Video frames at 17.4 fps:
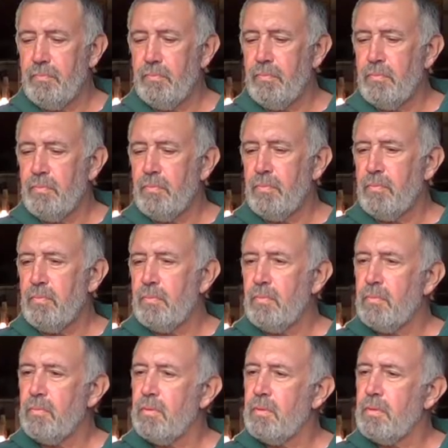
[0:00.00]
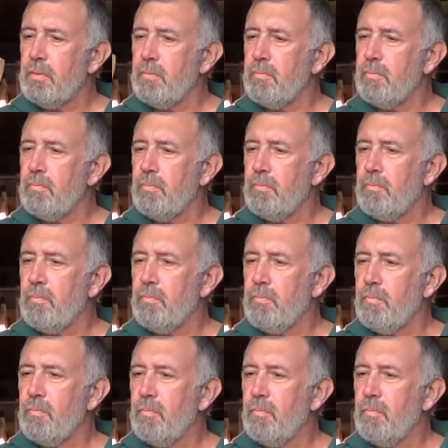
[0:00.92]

(silence)